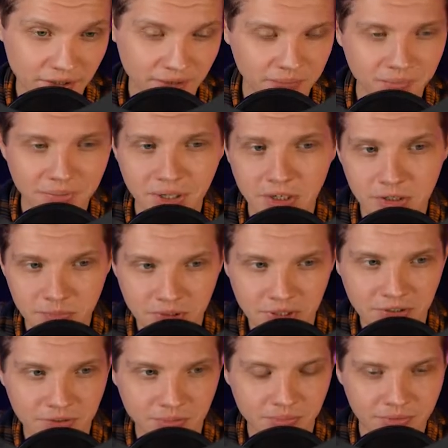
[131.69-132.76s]
and PHP
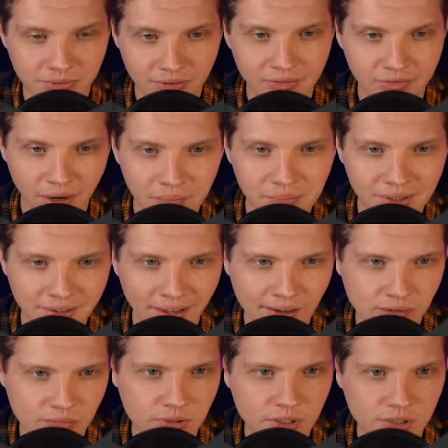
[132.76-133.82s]
is a programming
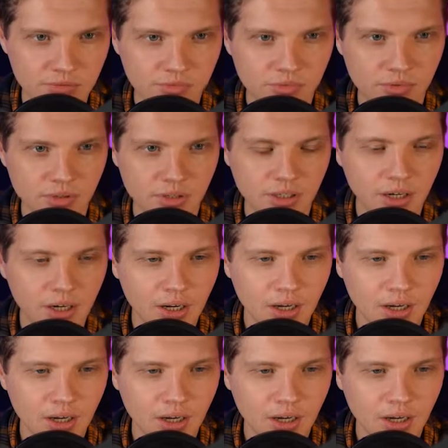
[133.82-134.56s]
language for